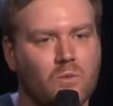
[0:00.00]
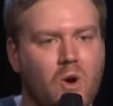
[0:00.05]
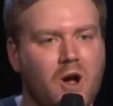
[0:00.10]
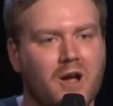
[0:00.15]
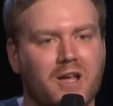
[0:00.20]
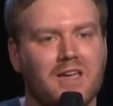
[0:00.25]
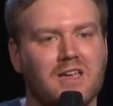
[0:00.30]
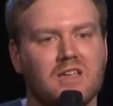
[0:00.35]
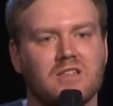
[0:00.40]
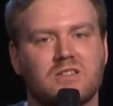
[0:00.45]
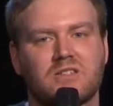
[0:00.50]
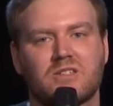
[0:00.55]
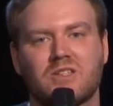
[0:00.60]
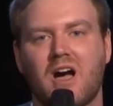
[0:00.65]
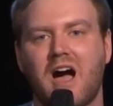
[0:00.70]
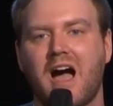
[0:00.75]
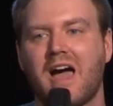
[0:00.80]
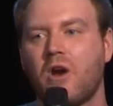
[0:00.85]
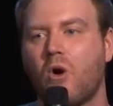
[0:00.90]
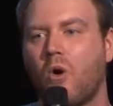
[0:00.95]
working
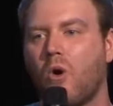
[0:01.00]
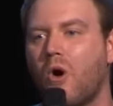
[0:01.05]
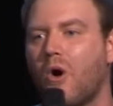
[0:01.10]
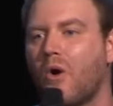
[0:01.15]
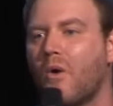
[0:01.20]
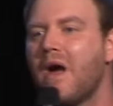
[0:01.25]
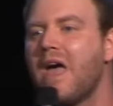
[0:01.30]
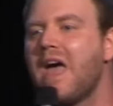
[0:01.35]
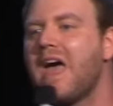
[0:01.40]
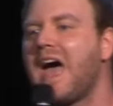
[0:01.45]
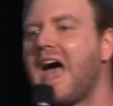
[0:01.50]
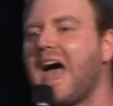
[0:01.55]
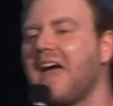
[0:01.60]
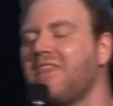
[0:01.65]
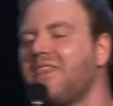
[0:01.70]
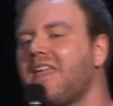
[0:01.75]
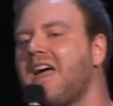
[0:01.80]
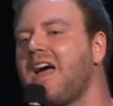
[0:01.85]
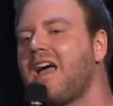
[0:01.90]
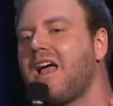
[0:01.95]
inside all.
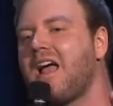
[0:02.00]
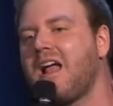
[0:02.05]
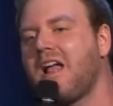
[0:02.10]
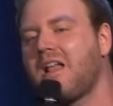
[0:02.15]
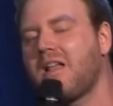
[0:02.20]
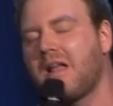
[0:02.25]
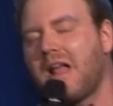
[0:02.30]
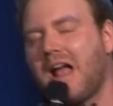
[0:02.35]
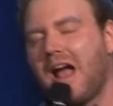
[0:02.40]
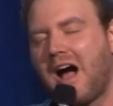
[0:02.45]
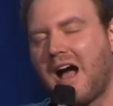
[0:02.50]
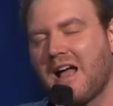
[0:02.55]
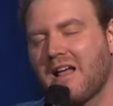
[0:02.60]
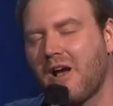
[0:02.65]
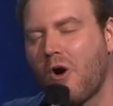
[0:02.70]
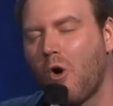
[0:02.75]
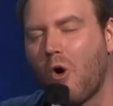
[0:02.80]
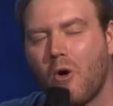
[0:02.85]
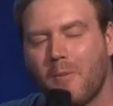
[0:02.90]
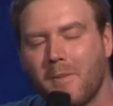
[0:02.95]
And I
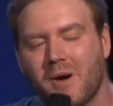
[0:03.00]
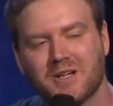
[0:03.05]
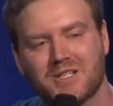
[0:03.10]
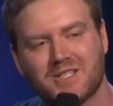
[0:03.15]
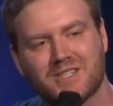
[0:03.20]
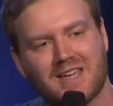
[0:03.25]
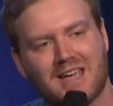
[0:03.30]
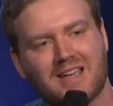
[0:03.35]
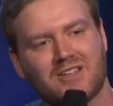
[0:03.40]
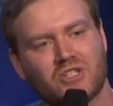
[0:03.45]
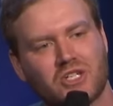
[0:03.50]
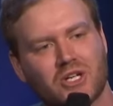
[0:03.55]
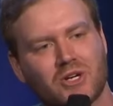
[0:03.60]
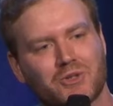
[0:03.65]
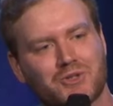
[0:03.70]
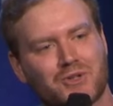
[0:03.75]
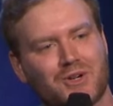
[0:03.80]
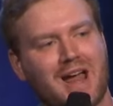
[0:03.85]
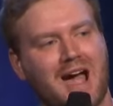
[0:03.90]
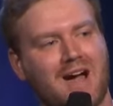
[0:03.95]
almost think
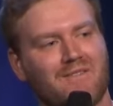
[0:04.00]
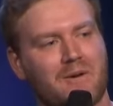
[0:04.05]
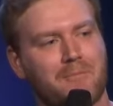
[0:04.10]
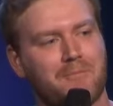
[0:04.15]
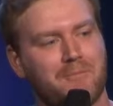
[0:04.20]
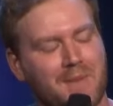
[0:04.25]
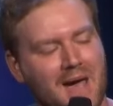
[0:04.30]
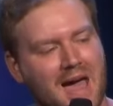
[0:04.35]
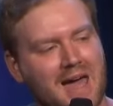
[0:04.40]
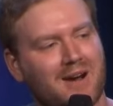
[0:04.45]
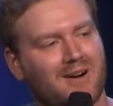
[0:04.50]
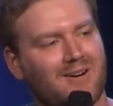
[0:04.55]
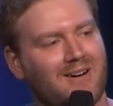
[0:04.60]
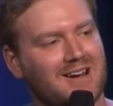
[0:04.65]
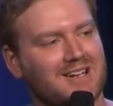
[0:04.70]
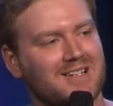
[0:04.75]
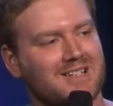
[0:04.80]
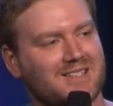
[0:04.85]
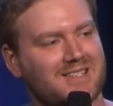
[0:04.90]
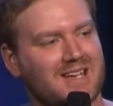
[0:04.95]
children have a better
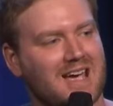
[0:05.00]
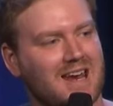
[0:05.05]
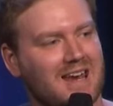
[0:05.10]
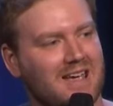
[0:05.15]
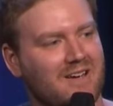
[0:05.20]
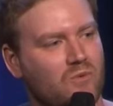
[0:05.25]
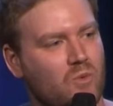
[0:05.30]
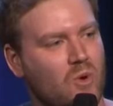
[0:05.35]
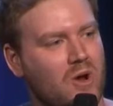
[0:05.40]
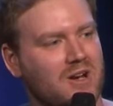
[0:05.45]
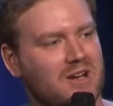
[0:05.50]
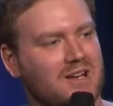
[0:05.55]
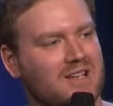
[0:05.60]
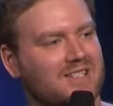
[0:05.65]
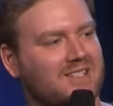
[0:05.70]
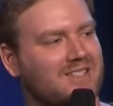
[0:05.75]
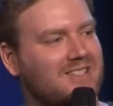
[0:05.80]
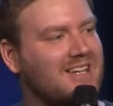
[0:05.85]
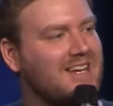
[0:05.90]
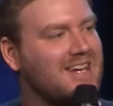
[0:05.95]
understanding of what it
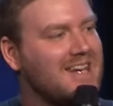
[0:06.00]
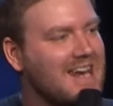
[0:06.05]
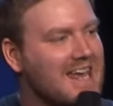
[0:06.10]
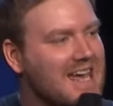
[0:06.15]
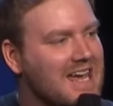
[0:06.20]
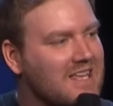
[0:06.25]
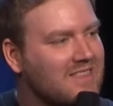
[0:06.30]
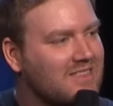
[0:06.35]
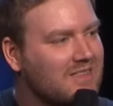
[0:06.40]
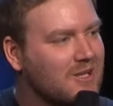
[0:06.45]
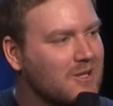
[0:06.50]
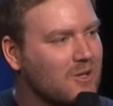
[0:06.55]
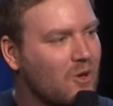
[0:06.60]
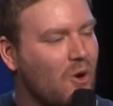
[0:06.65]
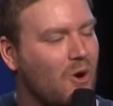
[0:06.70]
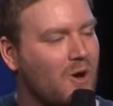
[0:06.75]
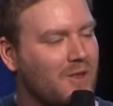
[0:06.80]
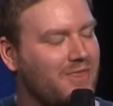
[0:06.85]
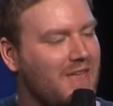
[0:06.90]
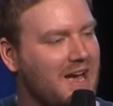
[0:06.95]
is to need the
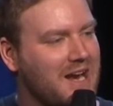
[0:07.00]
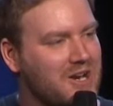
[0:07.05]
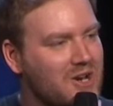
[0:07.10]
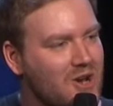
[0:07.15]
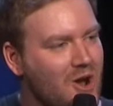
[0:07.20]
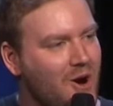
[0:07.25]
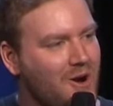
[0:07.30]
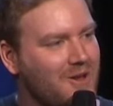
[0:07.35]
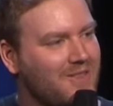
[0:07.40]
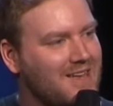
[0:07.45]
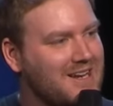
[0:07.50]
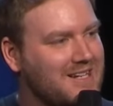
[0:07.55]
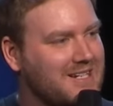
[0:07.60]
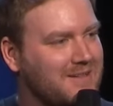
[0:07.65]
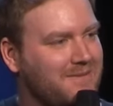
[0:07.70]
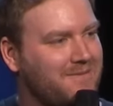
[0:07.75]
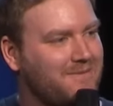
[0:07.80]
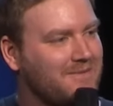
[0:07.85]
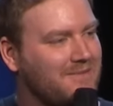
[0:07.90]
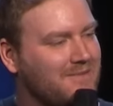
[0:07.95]
Lord. They know their
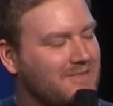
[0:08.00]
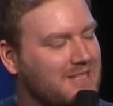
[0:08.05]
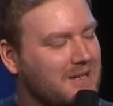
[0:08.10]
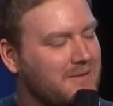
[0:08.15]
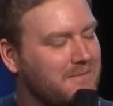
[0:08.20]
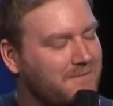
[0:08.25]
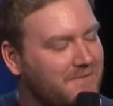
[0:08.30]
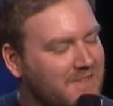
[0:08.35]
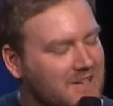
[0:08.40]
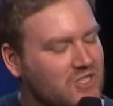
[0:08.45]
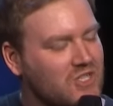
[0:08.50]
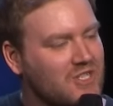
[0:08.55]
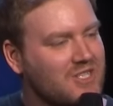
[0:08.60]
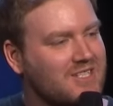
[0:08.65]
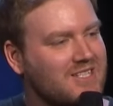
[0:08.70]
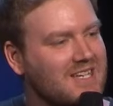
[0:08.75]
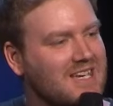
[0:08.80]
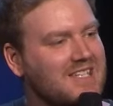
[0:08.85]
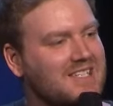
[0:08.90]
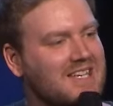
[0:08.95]

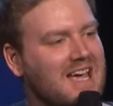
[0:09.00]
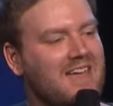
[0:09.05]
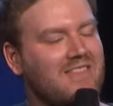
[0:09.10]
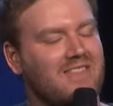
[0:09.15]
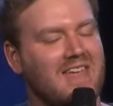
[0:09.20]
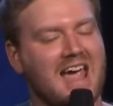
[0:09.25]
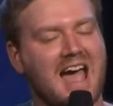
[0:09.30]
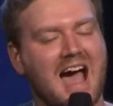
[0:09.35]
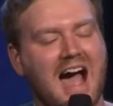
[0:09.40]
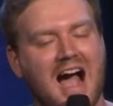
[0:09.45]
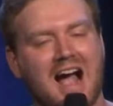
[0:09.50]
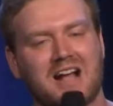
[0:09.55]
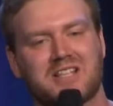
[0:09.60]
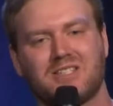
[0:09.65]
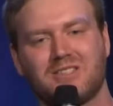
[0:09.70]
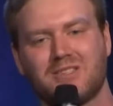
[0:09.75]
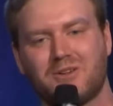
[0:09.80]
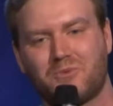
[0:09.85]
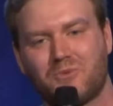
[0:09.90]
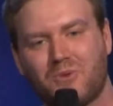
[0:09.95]
deficiencies and they act
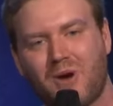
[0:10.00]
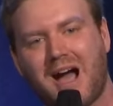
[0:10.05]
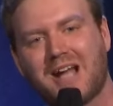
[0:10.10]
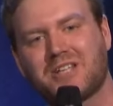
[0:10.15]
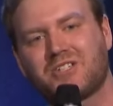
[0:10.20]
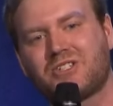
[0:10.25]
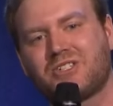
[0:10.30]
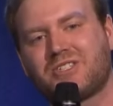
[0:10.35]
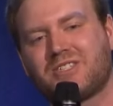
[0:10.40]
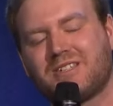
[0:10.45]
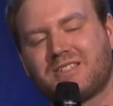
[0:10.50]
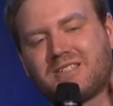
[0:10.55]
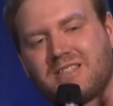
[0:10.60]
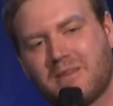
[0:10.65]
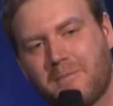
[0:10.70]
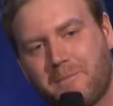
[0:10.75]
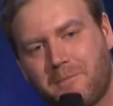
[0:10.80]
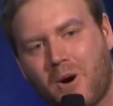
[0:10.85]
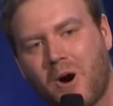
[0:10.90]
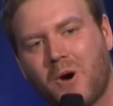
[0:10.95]
in the righteousness and
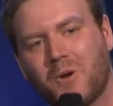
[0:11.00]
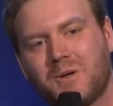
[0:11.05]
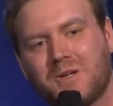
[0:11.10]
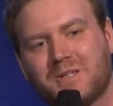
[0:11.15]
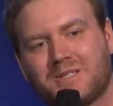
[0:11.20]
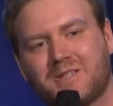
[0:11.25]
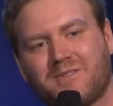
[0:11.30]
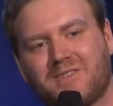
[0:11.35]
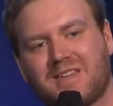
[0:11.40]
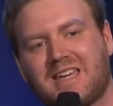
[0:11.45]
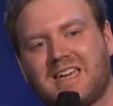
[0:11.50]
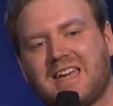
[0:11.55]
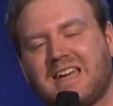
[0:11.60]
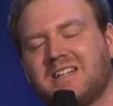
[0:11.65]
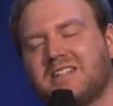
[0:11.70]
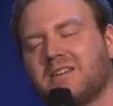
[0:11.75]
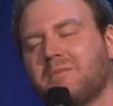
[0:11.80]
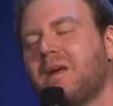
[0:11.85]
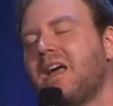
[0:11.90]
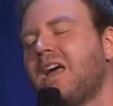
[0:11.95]
the boldness of the
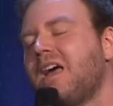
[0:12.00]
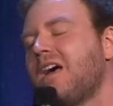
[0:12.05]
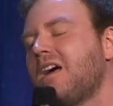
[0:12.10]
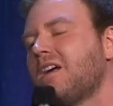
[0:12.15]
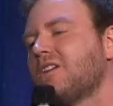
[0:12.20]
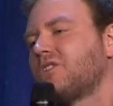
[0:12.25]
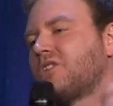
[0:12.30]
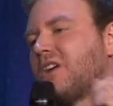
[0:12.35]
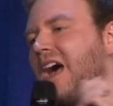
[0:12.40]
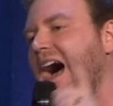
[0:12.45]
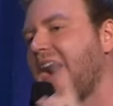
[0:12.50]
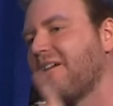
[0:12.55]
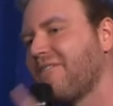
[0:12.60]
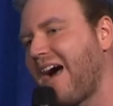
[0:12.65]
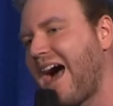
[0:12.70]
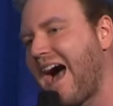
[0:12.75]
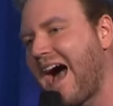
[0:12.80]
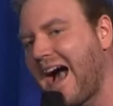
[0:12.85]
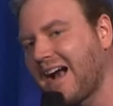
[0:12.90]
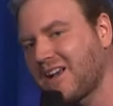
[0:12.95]
kingdom to have
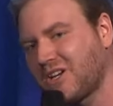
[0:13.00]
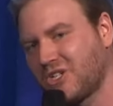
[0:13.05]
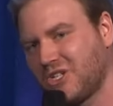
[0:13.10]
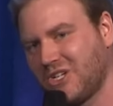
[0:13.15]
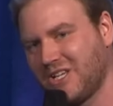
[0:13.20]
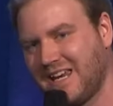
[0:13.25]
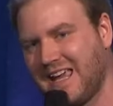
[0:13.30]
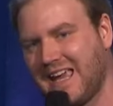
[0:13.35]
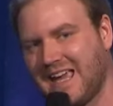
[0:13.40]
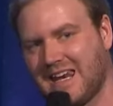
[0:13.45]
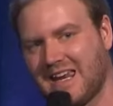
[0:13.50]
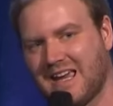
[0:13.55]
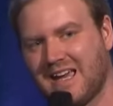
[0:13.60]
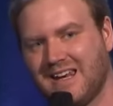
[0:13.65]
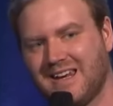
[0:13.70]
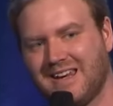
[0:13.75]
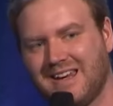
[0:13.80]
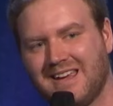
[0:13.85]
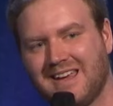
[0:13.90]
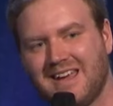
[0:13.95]
action in
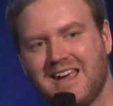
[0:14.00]
it.